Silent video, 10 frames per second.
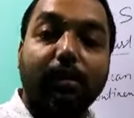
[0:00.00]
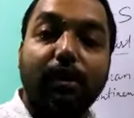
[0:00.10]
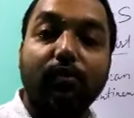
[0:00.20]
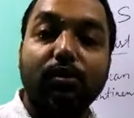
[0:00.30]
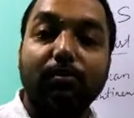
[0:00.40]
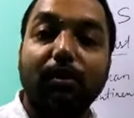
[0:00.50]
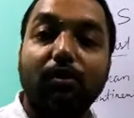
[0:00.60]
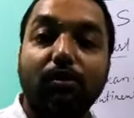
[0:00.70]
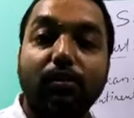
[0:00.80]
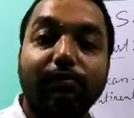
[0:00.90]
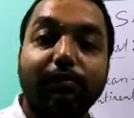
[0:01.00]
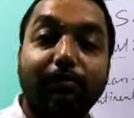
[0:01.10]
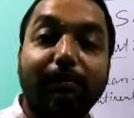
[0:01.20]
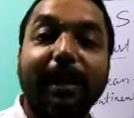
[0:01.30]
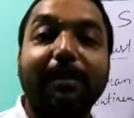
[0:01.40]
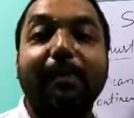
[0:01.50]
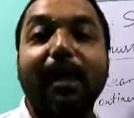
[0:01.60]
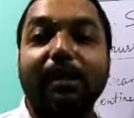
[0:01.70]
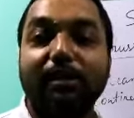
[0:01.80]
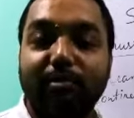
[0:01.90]
huge amount of
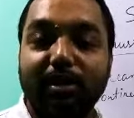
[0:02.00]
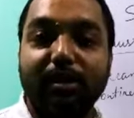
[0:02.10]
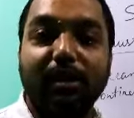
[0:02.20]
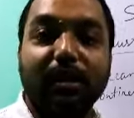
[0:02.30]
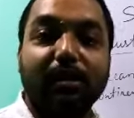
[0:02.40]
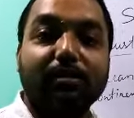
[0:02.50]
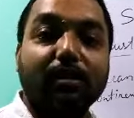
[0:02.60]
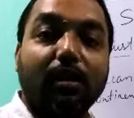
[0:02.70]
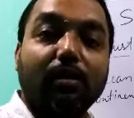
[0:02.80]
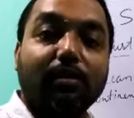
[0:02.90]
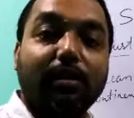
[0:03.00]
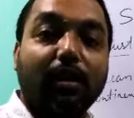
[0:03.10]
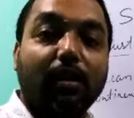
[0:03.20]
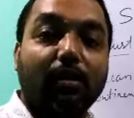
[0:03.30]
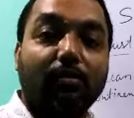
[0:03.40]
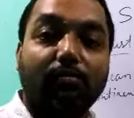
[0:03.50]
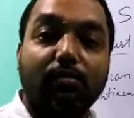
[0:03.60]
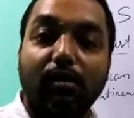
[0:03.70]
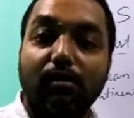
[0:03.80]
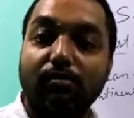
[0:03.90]
magma is present, that is
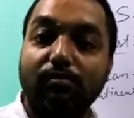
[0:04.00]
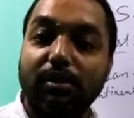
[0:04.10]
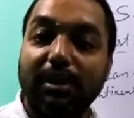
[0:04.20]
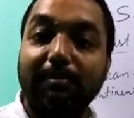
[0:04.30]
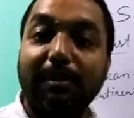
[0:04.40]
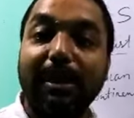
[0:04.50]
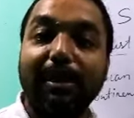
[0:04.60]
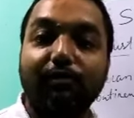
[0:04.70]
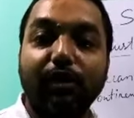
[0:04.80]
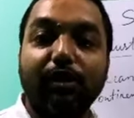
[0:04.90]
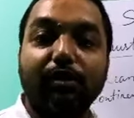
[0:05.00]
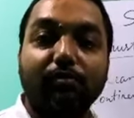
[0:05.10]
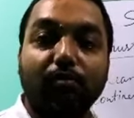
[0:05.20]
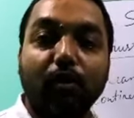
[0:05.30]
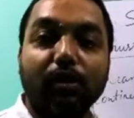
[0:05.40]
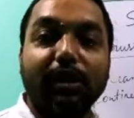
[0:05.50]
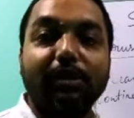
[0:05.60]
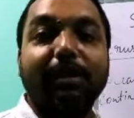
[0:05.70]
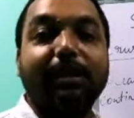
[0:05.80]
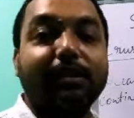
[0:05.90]
the semi-liquid
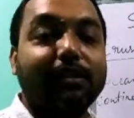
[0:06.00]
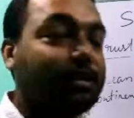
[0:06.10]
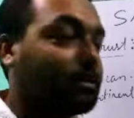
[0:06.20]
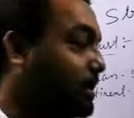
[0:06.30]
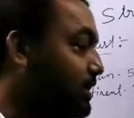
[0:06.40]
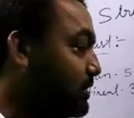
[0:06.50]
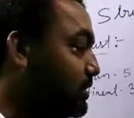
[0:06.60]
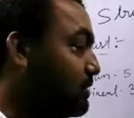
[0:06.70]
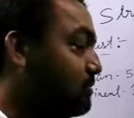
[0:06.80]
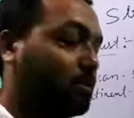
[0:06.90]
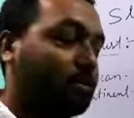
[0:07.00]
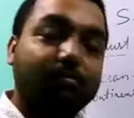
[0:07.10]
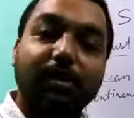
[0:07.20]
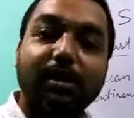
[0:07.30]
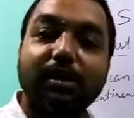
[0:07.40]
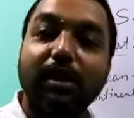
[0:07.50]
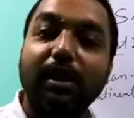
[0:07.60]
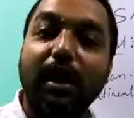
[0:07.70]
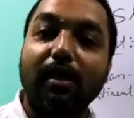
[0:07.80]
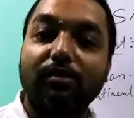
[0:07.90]
molten material that is inside
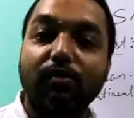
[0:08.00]
the earth.